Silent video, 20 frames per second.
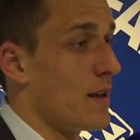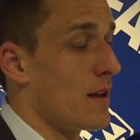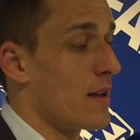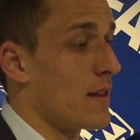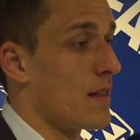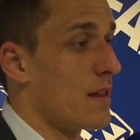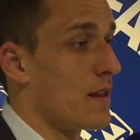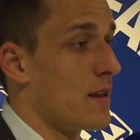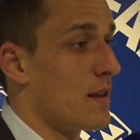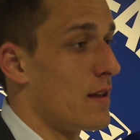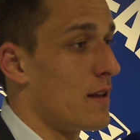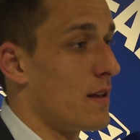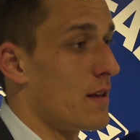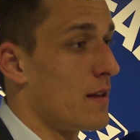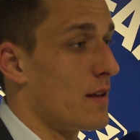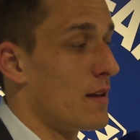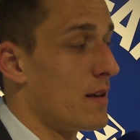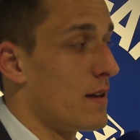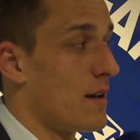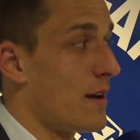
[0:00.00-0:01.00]

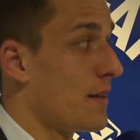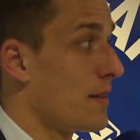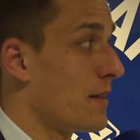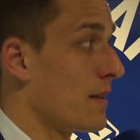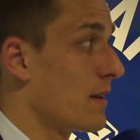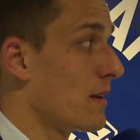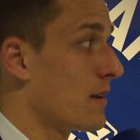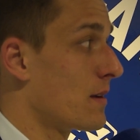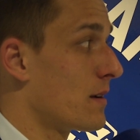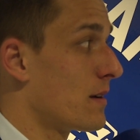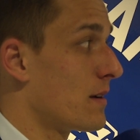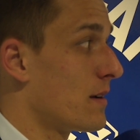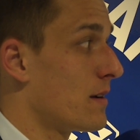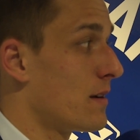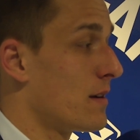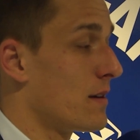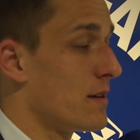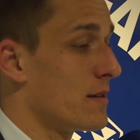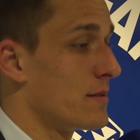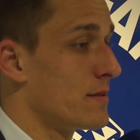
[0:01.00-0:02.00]
And I think
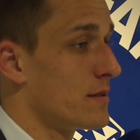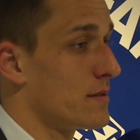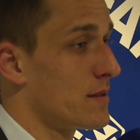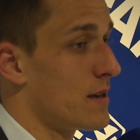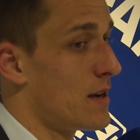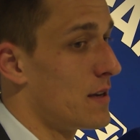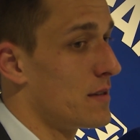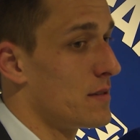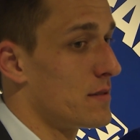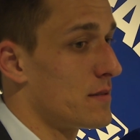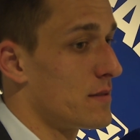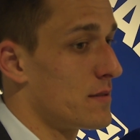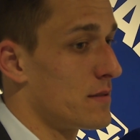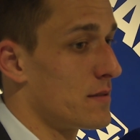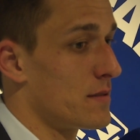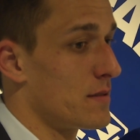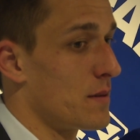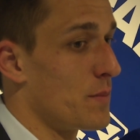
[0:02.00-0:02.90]
these guys